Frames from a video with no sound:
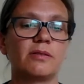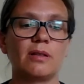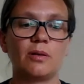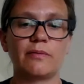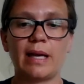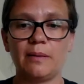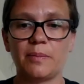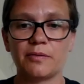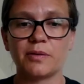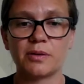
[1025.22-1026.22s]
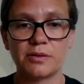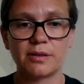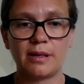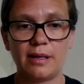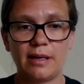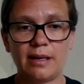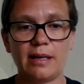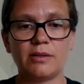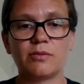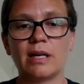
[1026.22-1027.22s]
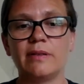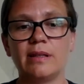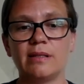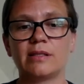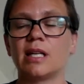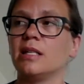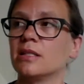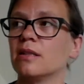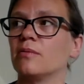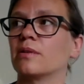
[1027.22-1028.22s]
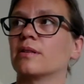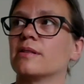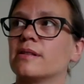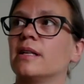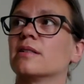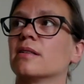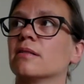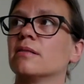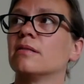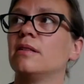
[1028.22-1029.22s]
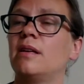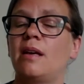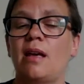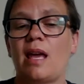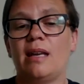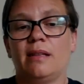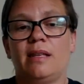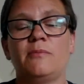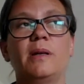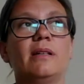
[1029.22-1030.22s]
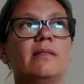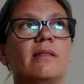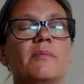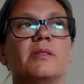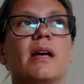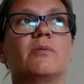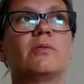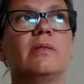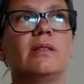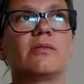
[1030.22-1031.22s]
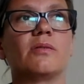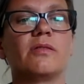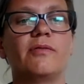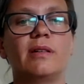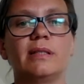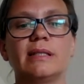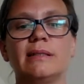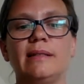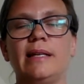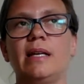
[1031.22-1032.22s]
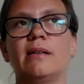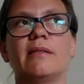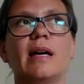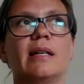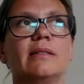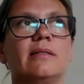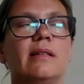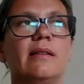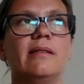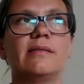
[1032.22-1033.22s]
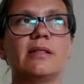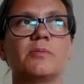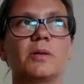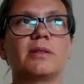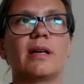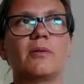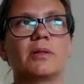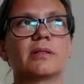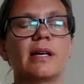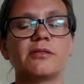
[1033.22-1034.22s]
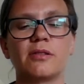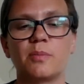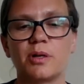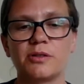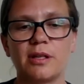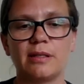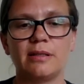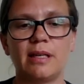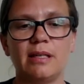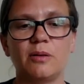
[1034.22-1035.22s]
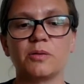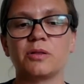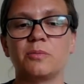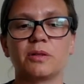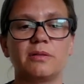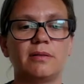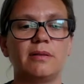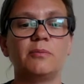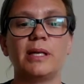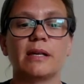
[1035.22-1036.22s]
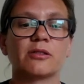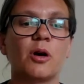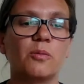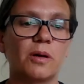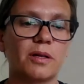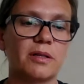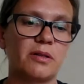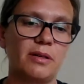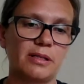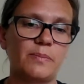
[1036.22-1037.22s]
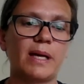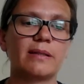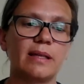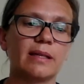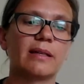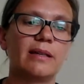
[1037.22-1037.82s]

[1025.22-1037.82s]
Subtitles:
us a lot of help, of course. Having this change in the organization. And I think when it comes down to it, it's also very clear that this is what our customers and also what we as co-workers are expecting